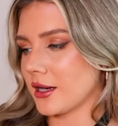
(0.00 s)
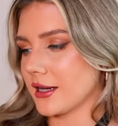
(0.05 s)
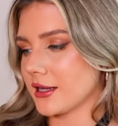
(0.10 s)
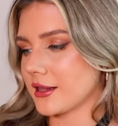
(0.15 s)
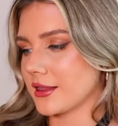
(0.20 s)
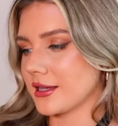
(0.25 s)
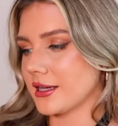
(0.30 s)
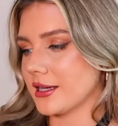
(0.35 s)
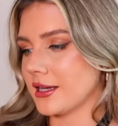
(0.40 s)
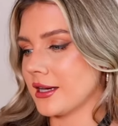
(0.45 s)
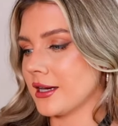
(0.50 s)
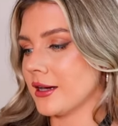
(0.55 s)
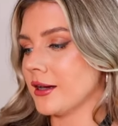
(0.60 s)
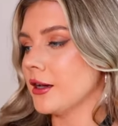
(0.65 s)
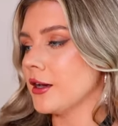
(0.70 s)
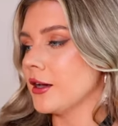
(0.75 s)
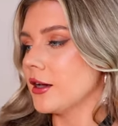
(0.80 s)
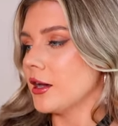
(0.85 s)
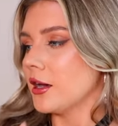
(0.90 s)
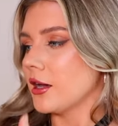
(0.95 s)
Like the
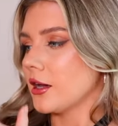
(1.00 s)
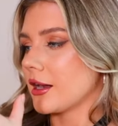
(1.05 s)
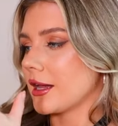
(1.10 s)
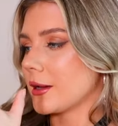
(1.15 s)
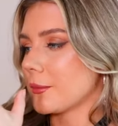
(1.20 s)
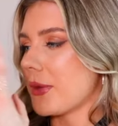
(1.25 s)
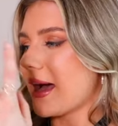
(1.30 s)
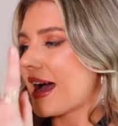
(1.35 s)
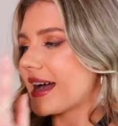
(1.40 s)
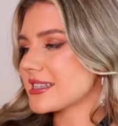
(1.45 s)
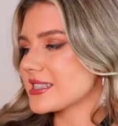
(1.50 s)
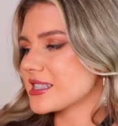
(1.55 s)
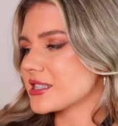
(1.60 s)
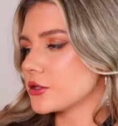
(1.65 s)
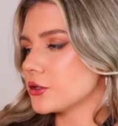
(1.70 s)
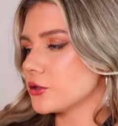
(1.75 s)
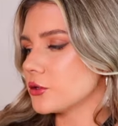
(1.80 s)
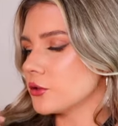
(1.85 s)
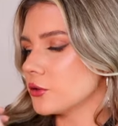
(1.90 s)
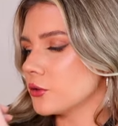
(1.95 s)
like
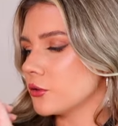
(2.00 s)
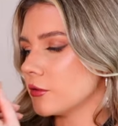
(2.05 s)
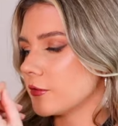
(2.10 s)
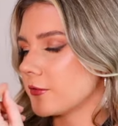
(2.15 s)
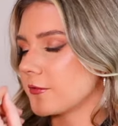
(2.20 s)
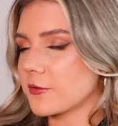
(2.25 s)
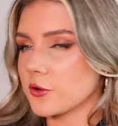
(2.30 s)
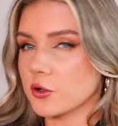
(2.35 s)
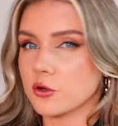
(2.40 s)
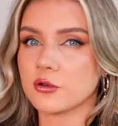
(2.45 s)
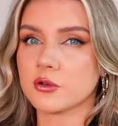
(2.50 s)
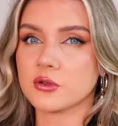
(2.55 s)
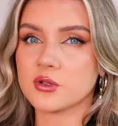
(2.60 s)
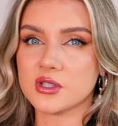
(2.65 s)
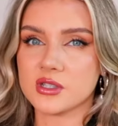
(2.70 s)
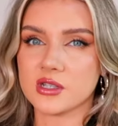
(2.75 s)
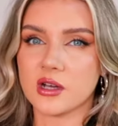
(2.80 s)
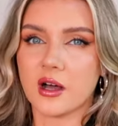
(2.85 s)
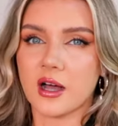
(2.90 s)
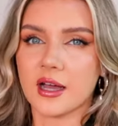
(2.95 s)
pastel floral
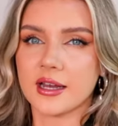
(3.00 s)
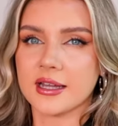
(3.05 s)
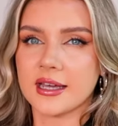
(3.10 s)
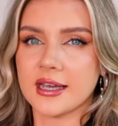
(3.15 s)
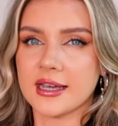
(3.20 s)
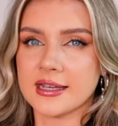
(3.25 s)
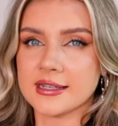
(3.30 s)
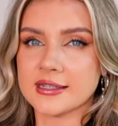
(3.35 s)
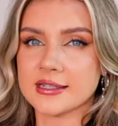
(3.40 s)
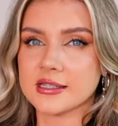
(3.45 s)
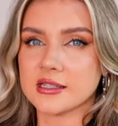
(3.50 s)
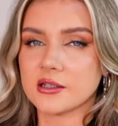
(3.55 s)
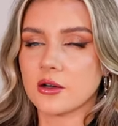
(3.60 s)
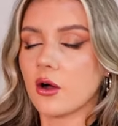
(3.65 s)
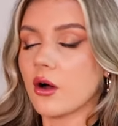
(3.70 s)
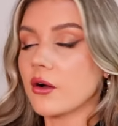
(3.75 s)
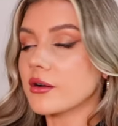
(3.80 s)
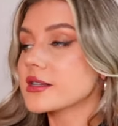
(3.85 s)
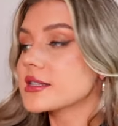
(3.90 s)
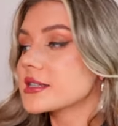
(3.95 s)
design is
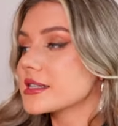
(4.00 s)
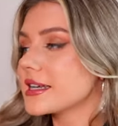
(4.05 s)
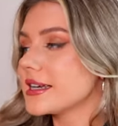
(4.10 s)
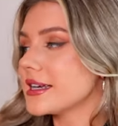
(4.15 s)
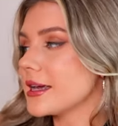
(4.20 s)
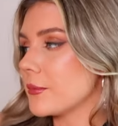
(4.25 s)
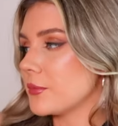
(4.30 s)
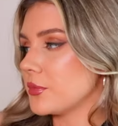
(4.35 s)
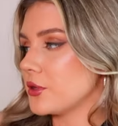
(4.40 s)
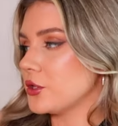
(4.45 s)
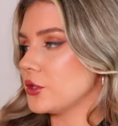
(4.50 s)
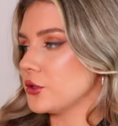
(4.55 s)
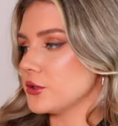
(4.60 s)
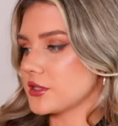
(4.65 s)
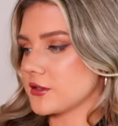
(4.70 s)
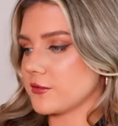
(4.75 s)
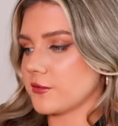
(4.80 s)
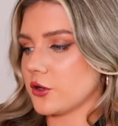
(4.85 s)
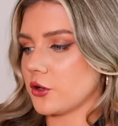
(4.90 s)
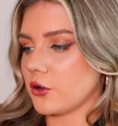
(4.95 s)
honestly
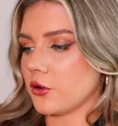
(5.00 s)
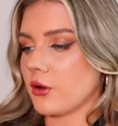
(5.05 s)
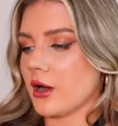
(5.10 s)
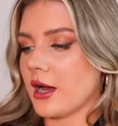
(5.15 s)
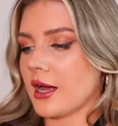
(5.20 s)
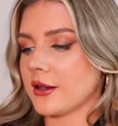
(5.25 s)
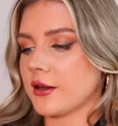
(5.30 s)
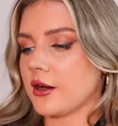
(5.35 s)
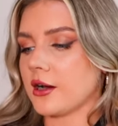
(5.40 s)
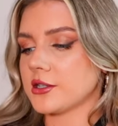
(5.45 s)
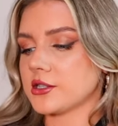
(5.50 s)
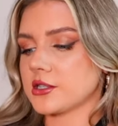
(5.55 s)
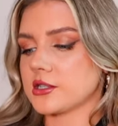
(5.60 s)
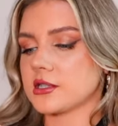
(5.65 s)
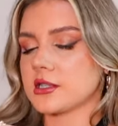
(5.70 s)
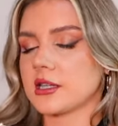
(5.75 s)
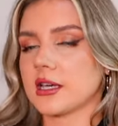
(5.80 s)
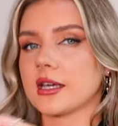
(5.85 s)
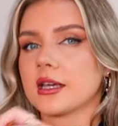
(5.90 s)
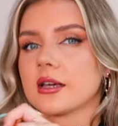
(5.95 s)
beautiful and I just
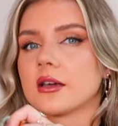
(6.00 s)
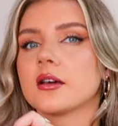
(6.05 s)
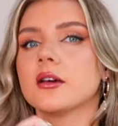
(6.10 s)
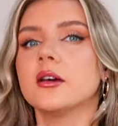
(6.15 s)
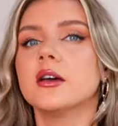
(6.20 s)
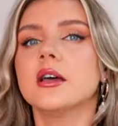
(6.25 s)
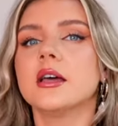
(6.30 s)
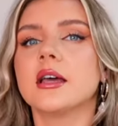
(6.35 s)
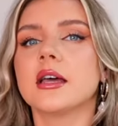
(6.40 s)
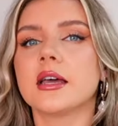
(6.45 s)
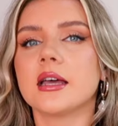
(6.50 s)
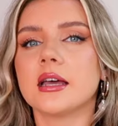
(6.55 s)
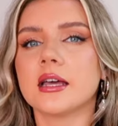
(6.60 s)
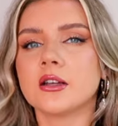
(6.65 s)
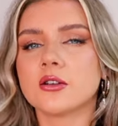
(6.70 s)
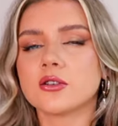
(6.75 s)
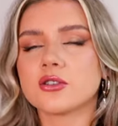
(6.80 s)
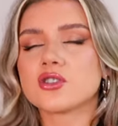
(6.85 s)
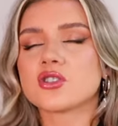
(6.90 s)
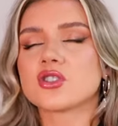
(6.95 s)
think
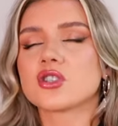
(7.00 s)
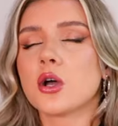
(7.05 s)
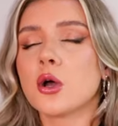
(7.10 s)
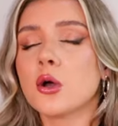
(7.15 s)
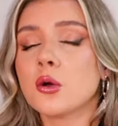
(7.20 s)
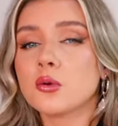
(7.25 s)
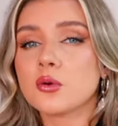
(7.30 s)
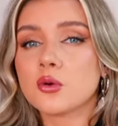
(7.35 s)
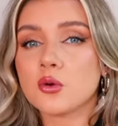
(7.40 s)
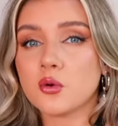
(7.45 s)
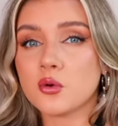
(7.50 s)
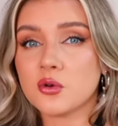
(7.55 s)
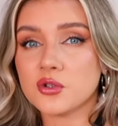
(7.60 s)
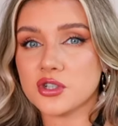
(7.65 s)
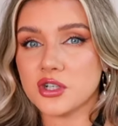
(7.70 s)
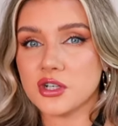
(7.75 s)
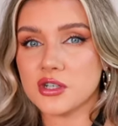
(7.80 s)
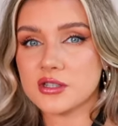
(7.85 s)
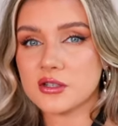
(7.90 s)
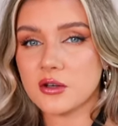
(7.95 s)
it looks so
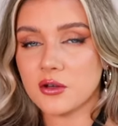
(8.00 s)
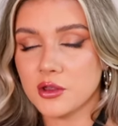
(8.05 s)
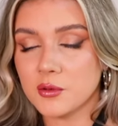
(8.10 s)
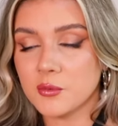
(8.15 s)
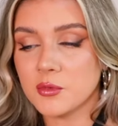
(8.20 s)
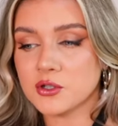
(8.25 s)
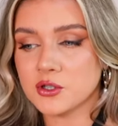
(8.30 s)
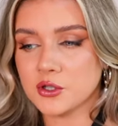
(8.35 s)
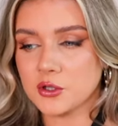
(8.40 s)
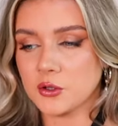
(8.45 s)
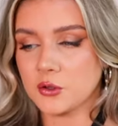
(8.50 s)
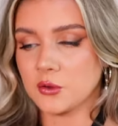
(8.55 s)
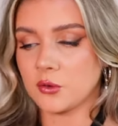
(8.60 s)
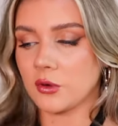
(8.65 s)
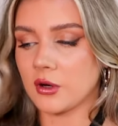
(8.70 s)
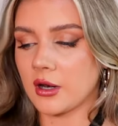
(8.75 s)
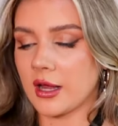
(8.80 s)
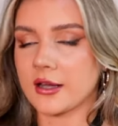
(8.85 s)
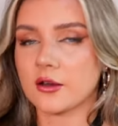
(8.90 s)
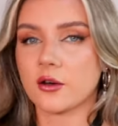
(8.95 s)
gorgeous on the
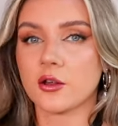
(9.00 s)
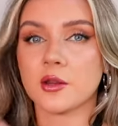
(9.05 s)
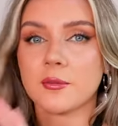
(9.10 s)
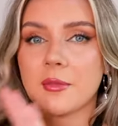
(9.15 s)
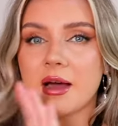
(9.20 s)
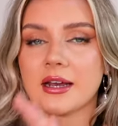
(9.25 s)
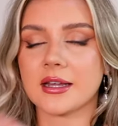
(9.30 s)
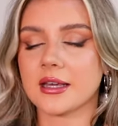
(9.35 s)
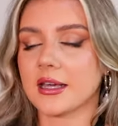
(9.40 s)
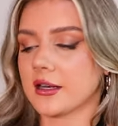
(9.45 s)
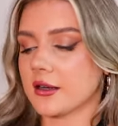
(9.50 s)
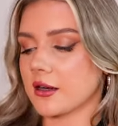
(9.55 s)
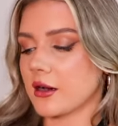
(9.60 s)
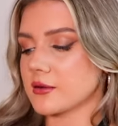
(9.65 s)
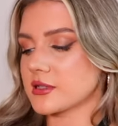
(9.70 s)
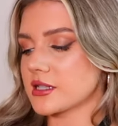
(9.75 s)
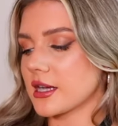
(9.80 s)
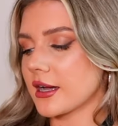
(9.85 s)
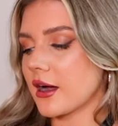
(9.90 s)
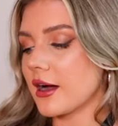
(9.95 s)
model, like on the mannequin. And I
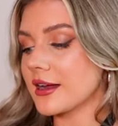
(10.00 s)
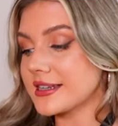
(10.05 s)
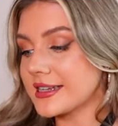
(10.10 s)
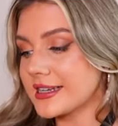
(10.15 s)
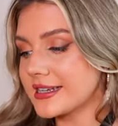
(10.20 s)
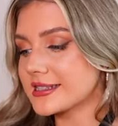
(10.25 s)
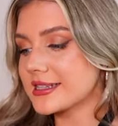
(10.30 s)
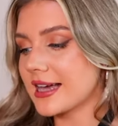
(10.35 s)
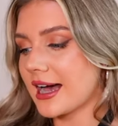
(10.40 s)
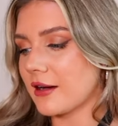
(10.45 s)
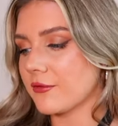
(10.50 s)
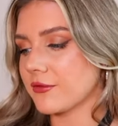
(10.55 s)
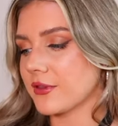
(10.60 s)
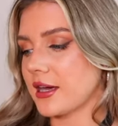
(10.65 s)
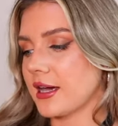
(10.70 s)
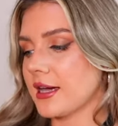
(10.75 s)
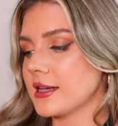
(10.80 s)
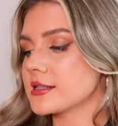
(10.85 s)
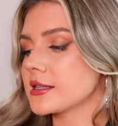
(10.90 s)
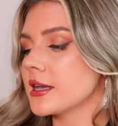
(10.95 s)
was like, I need to have
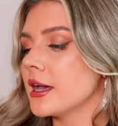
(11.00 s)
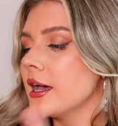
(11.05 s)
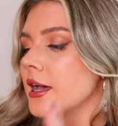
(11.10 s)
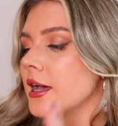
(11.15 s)
this.